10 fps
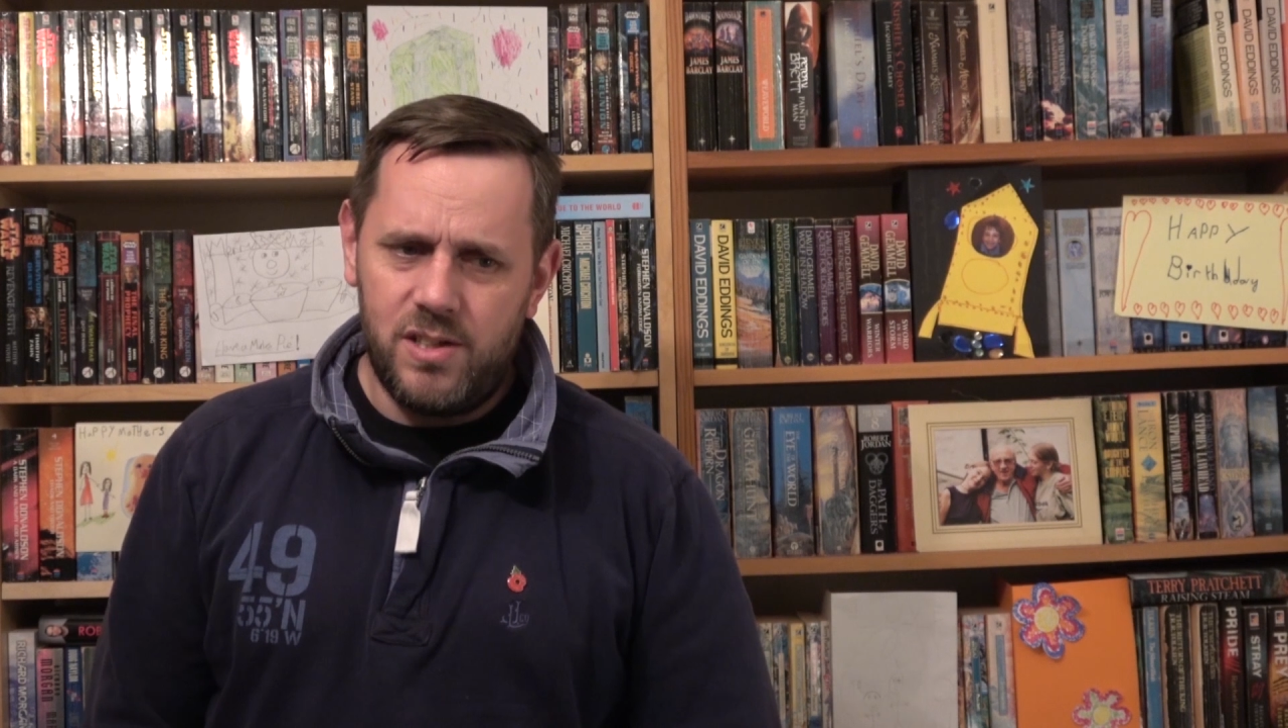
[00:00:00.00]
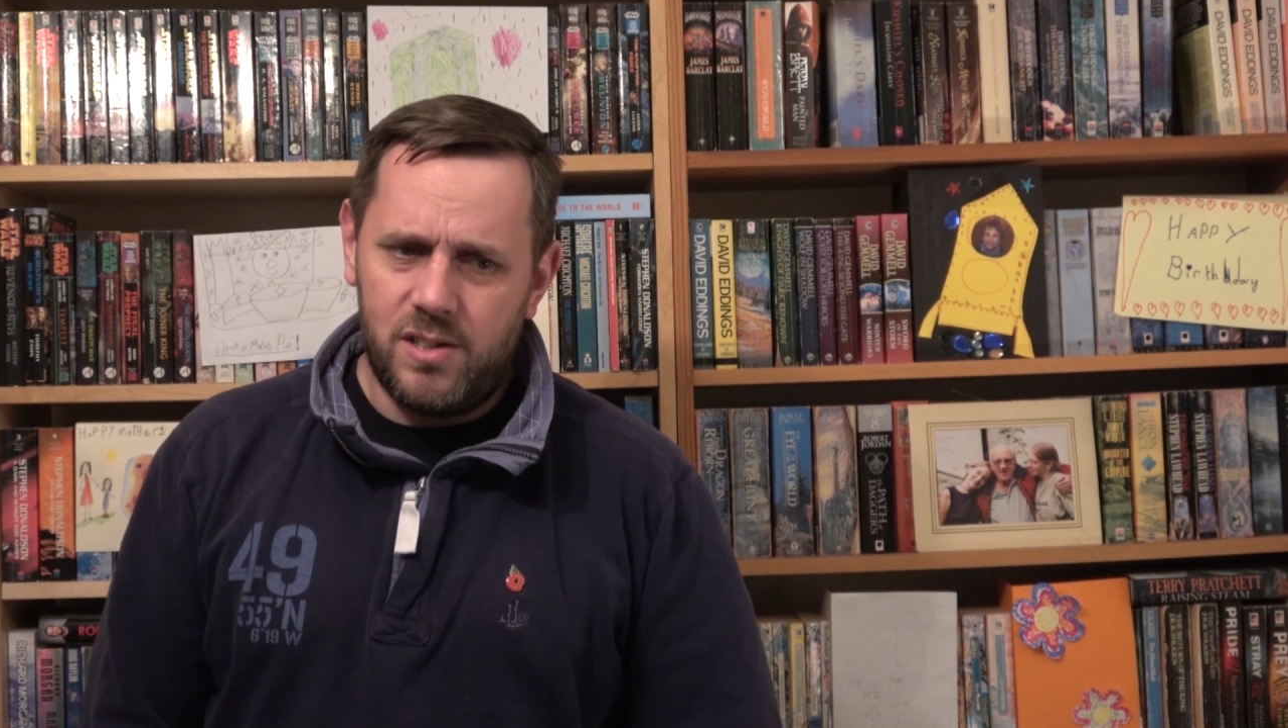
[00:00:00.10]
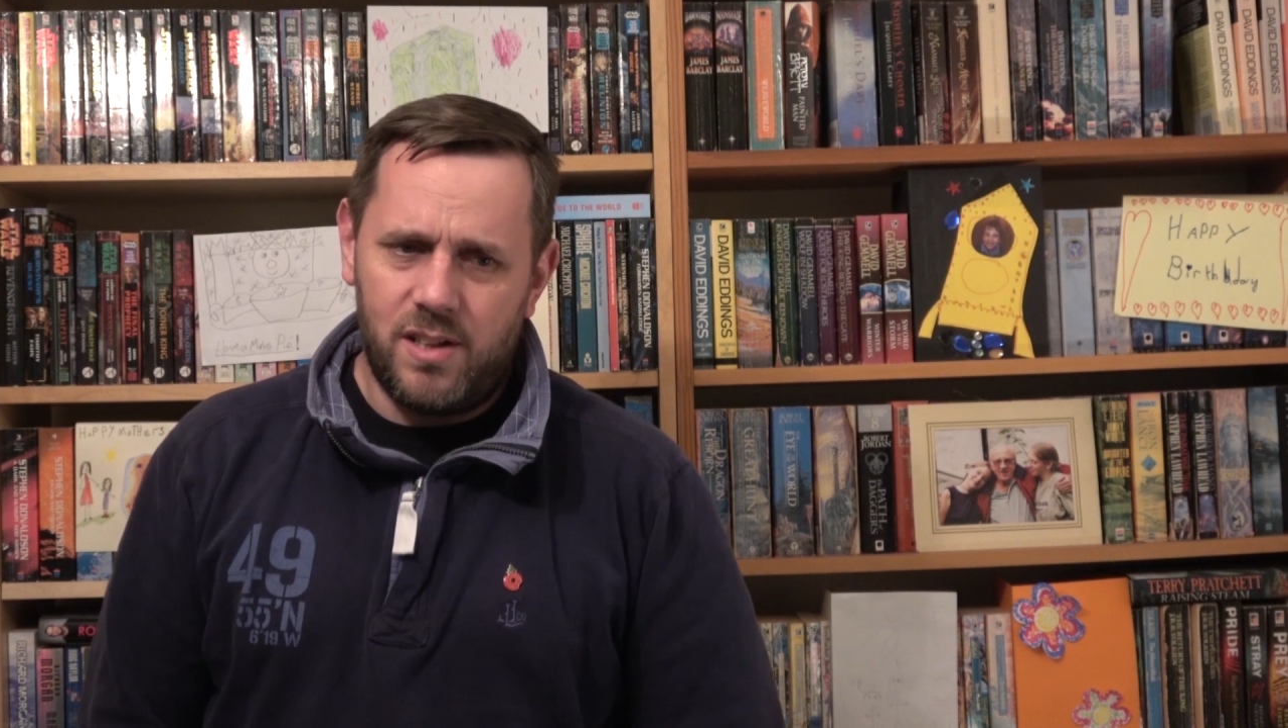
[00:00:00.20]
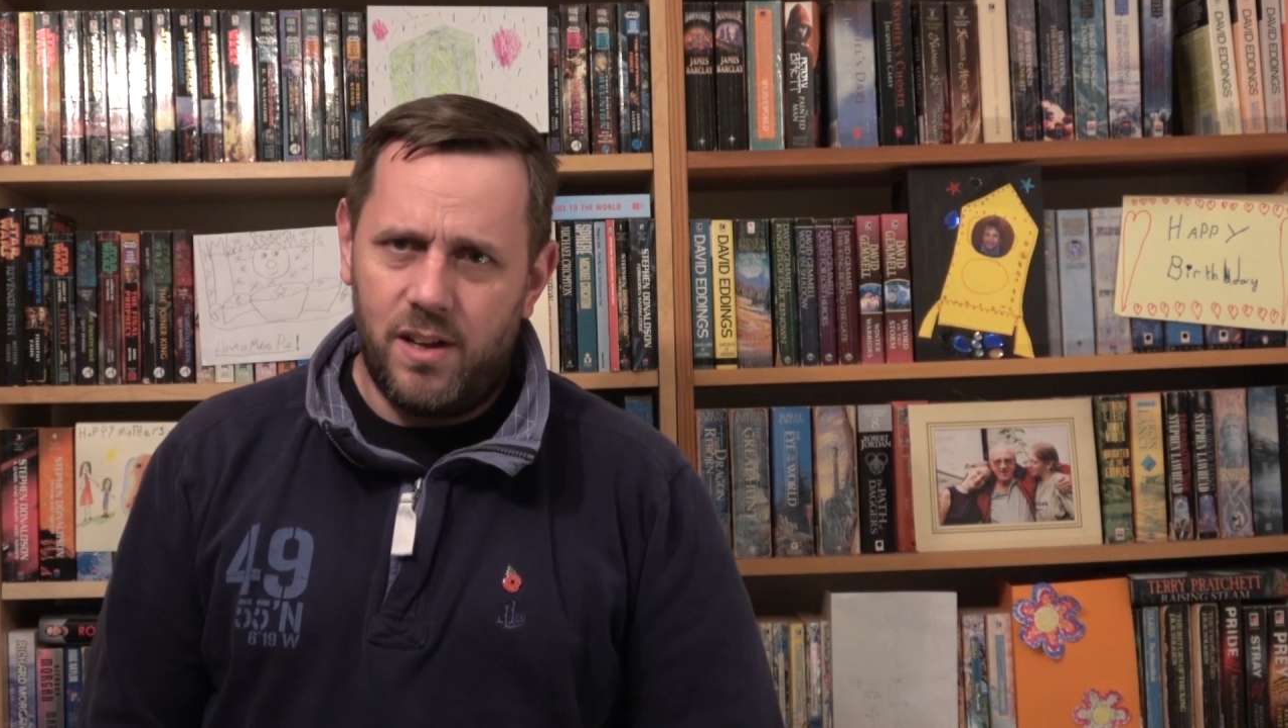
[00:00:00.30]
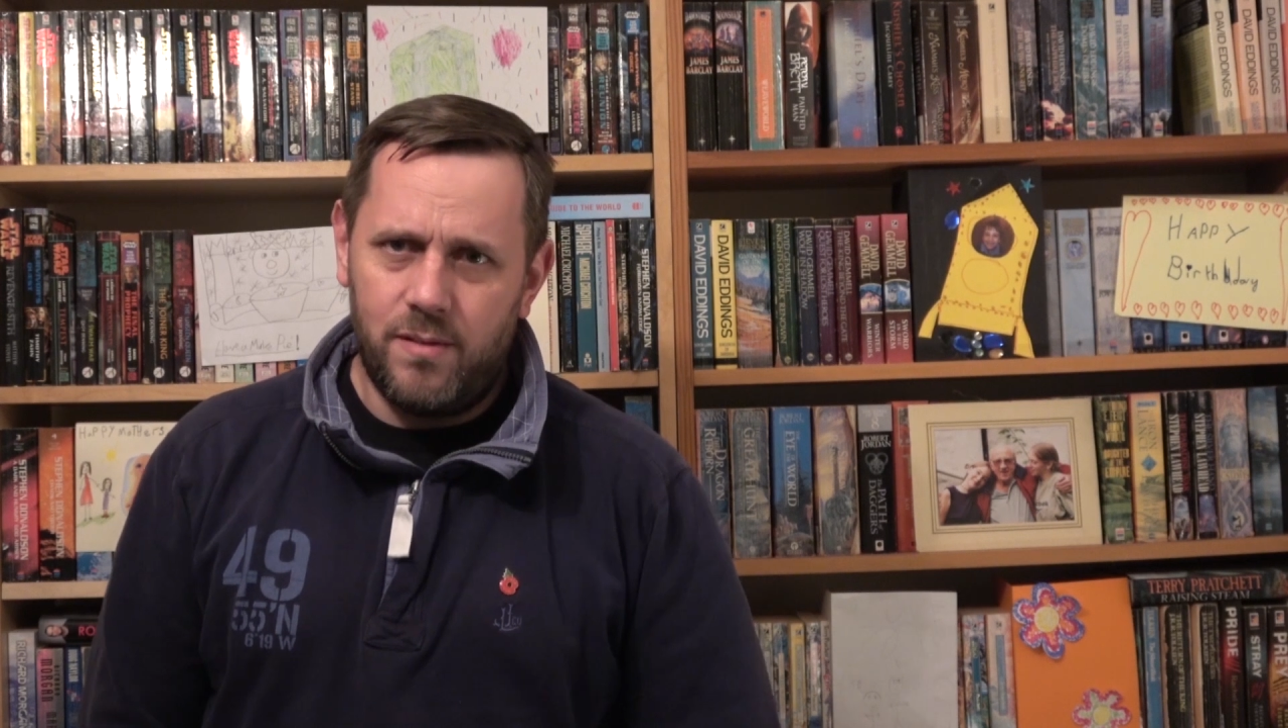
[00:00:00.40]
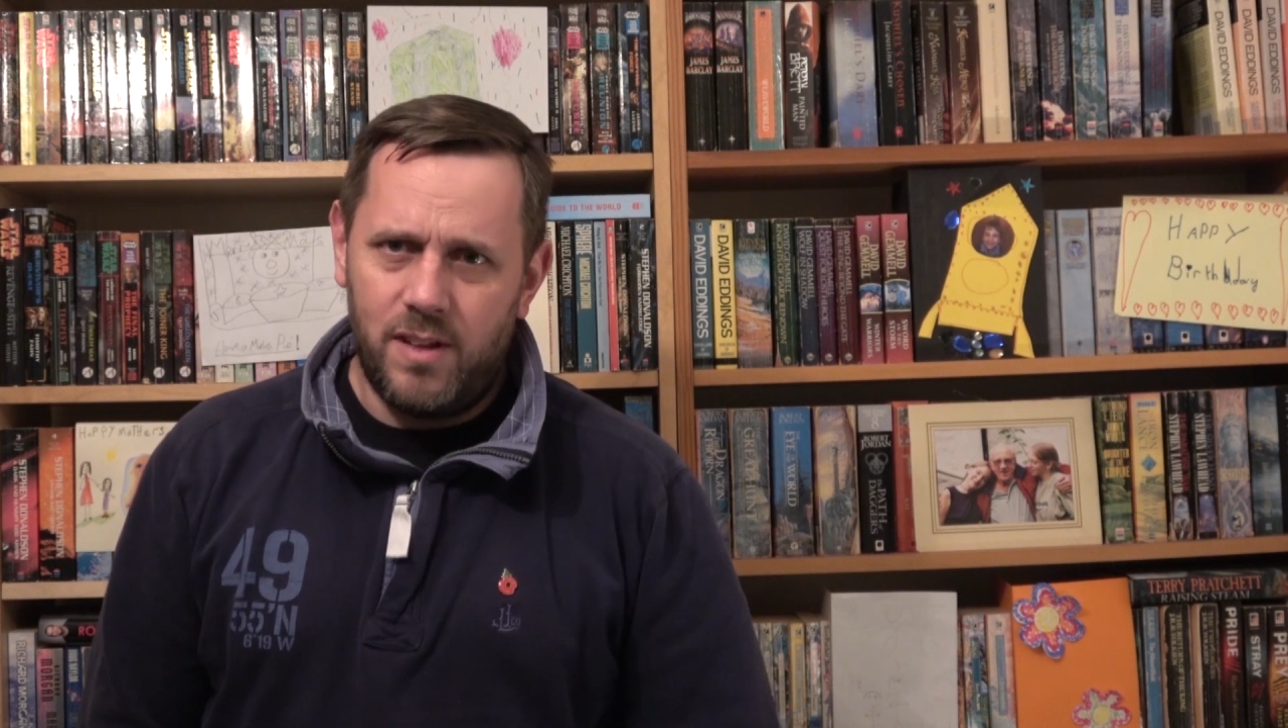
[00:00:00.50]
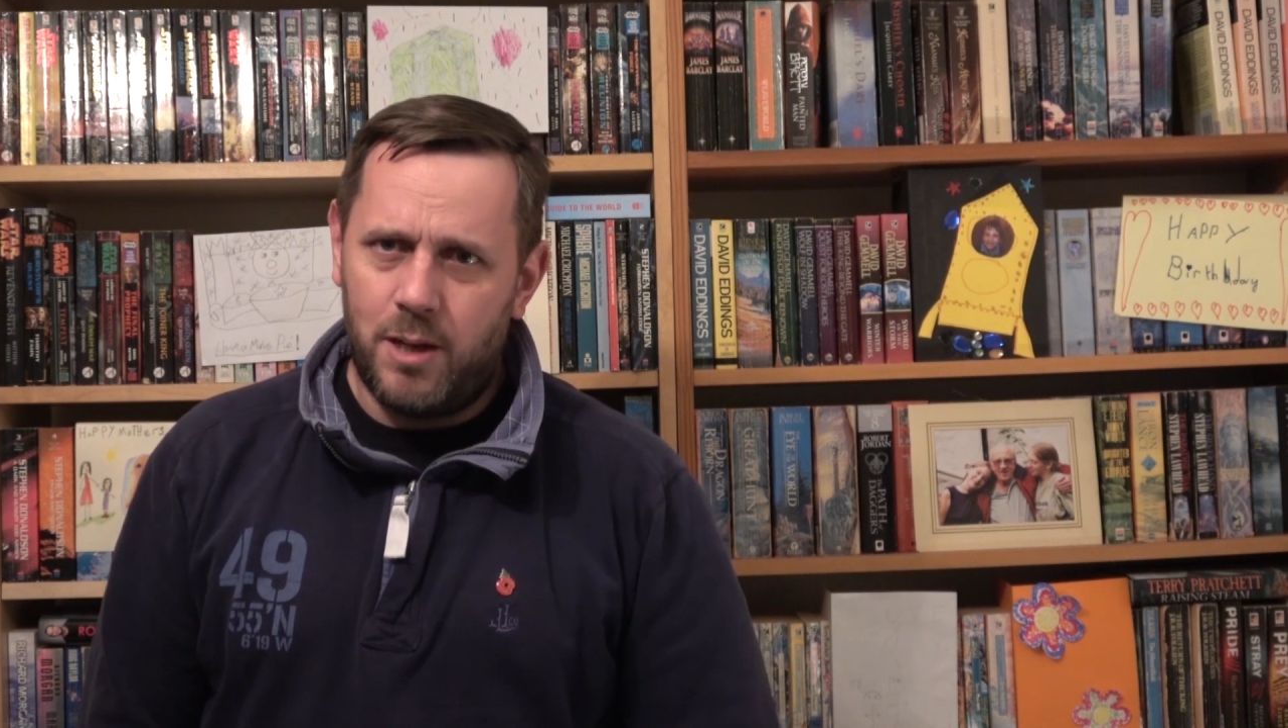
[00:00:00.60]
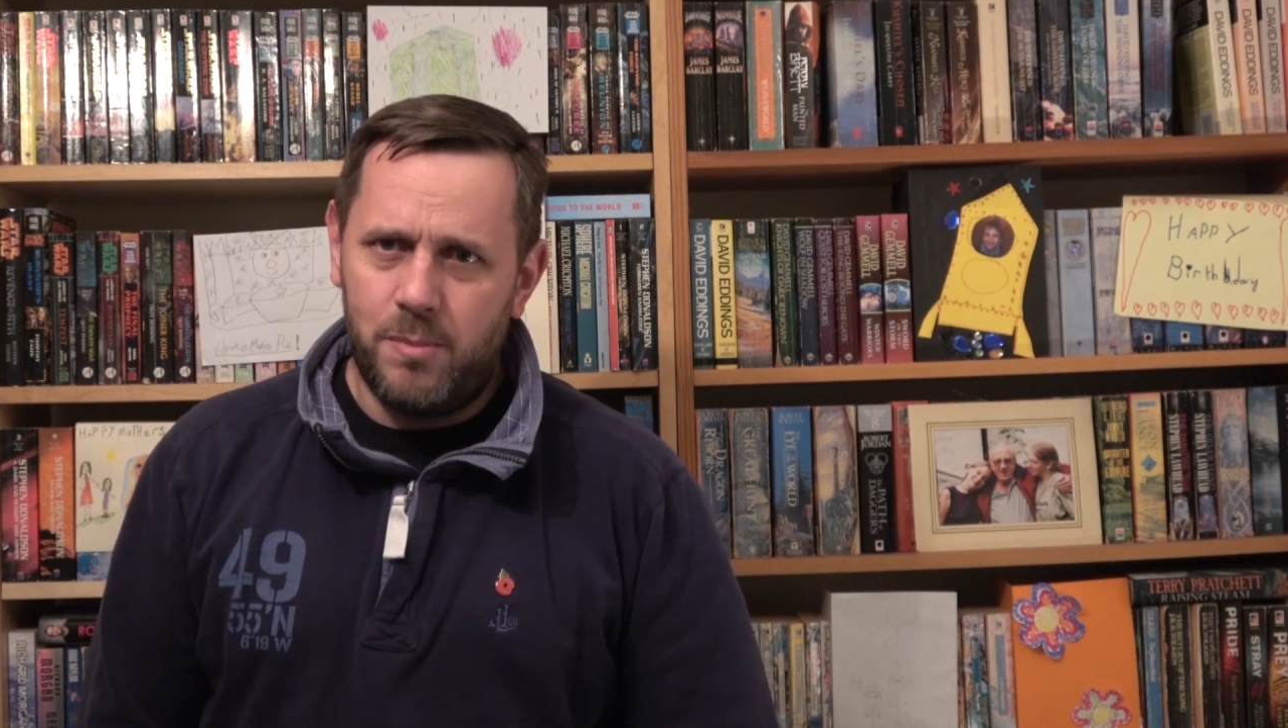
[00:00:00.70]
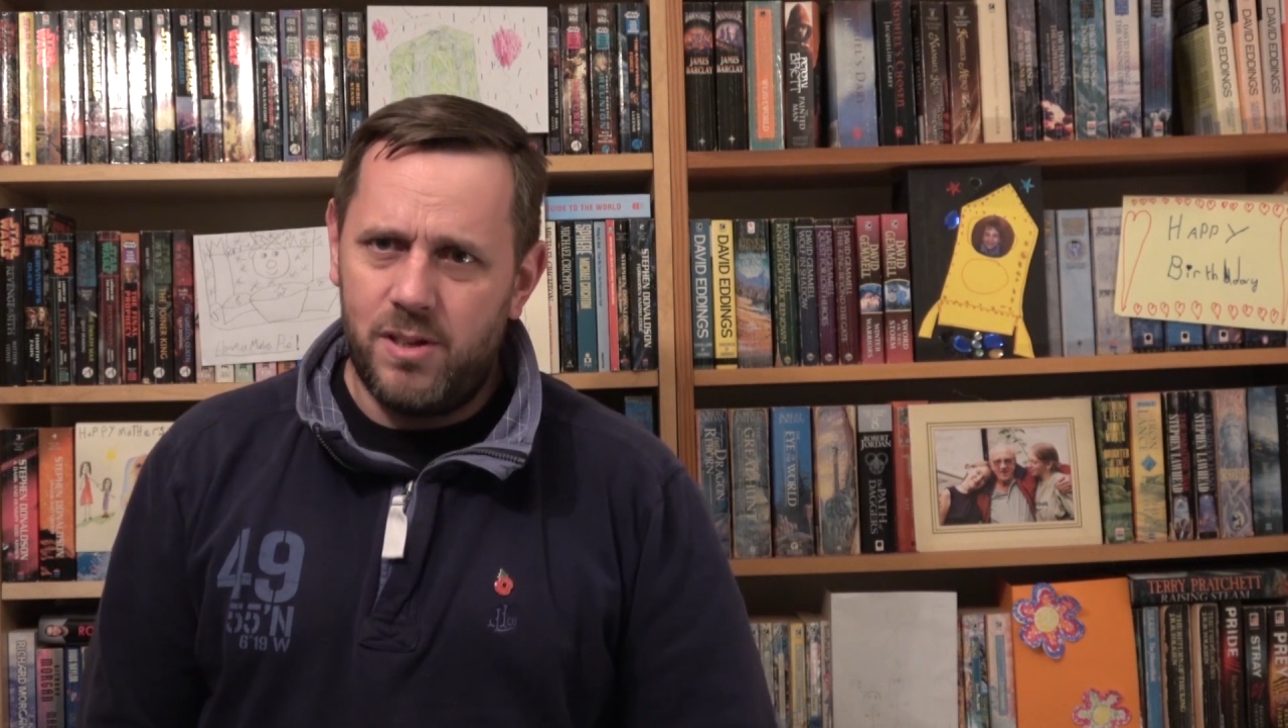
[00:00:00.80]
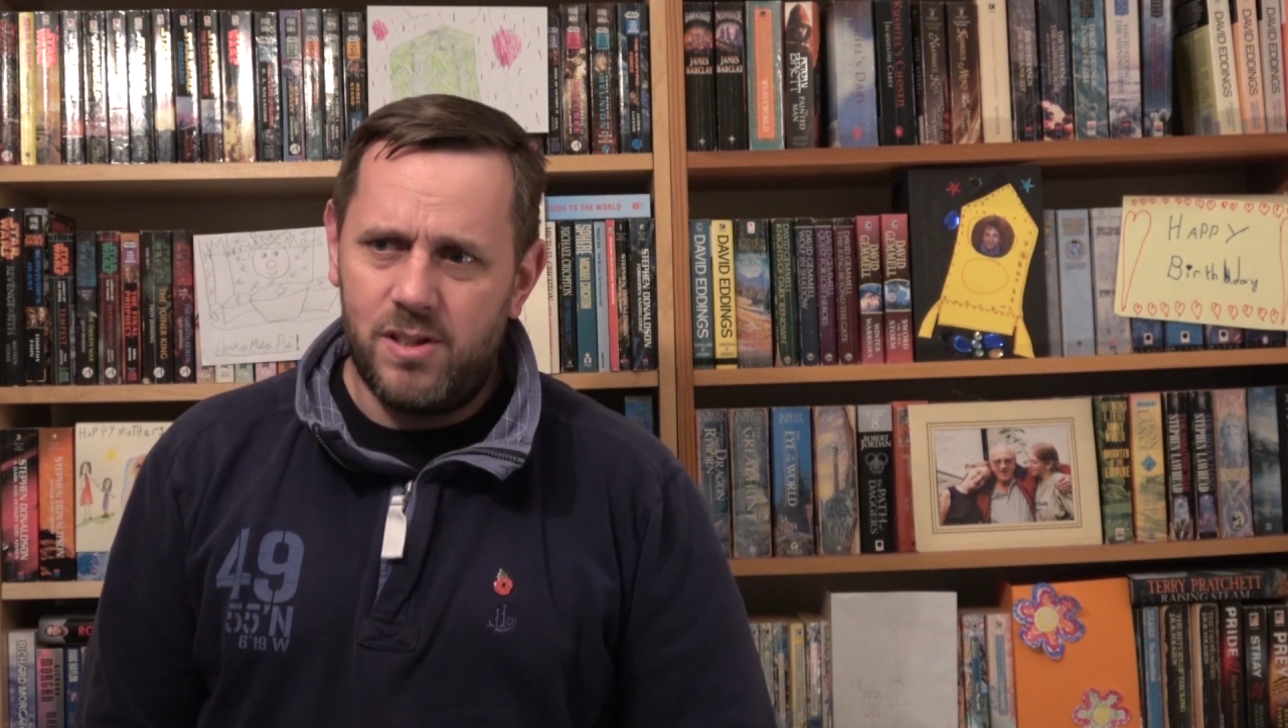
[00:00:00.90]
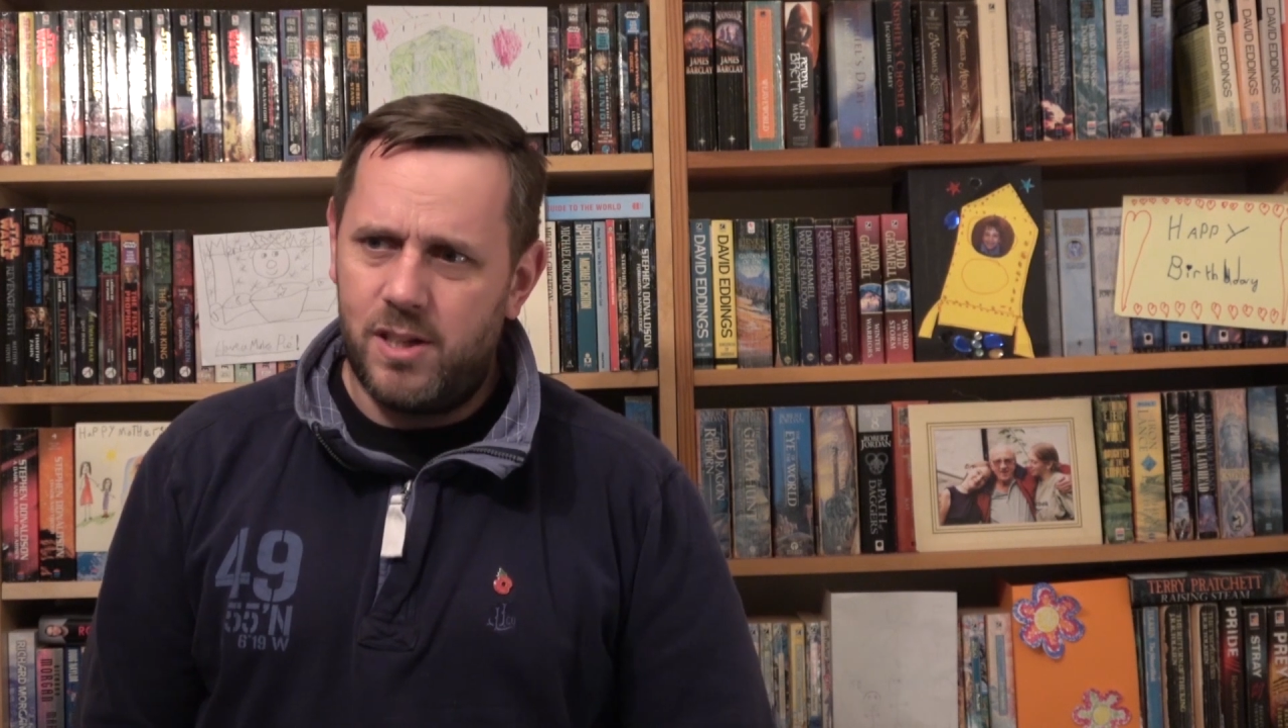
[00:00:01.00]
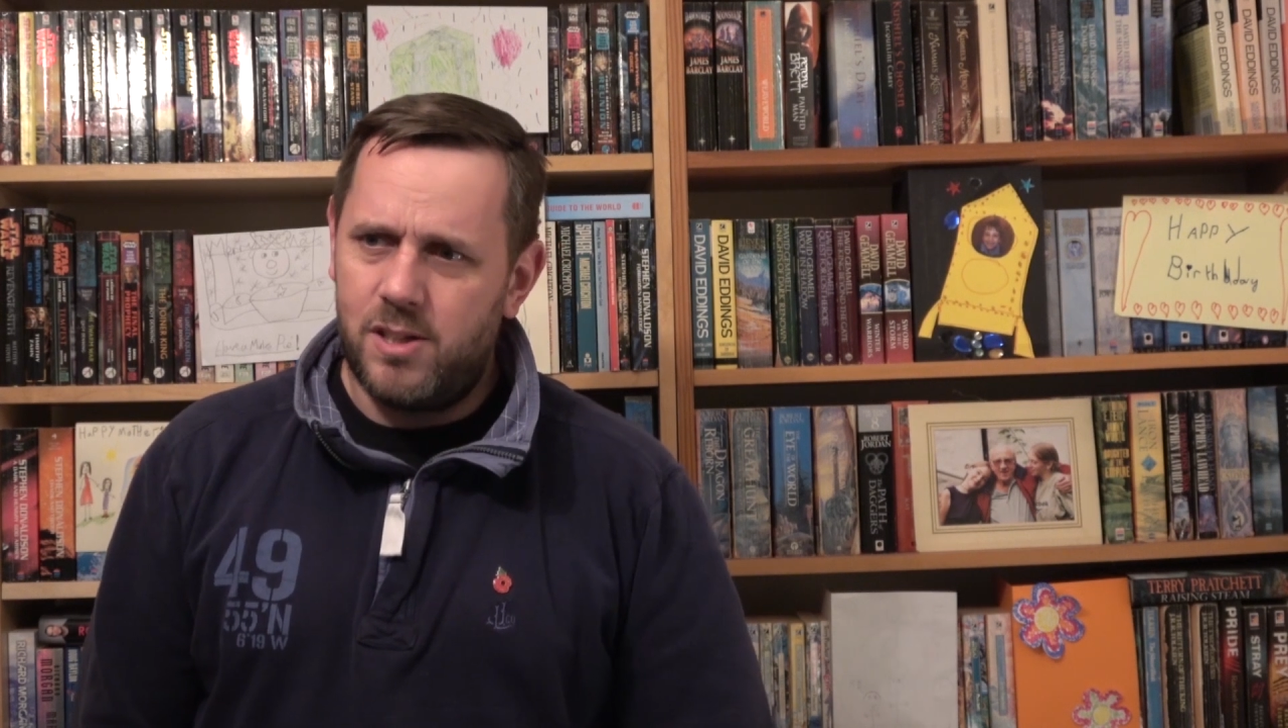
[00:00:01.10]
just a ligament,